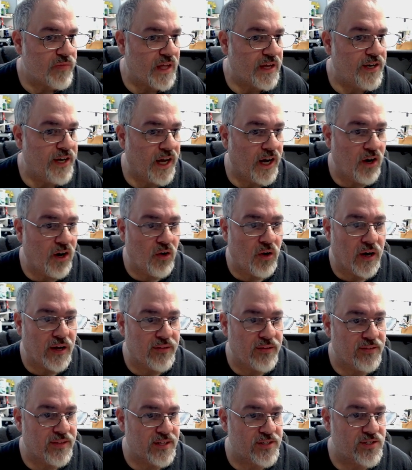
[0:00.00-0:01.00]
No,
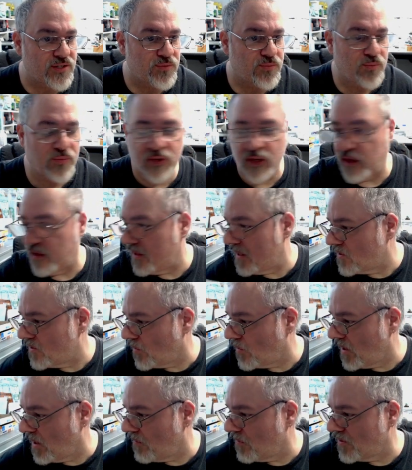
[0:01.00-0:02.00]
that's
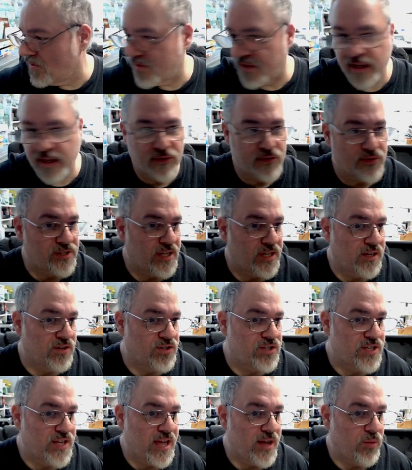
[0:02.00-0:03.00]
what Heather's saying, is
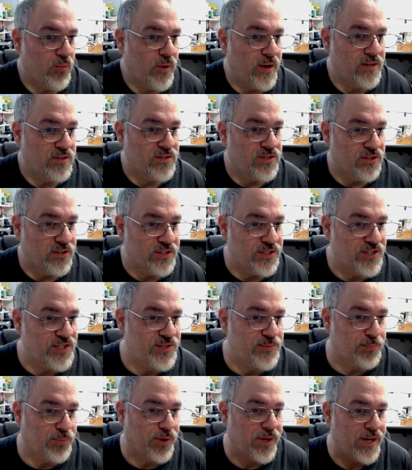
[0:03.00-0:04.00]
she can't wait until it's
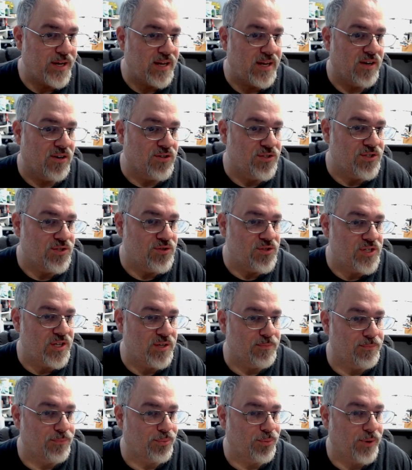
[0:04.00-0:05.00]
spring here so she
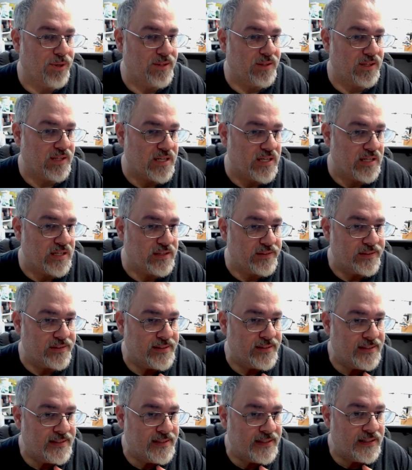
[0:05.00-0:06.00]
can print these.
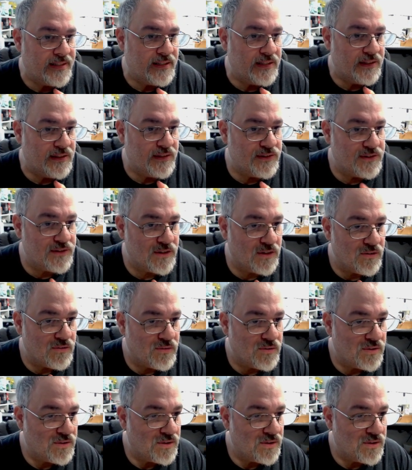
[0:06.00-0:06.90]
So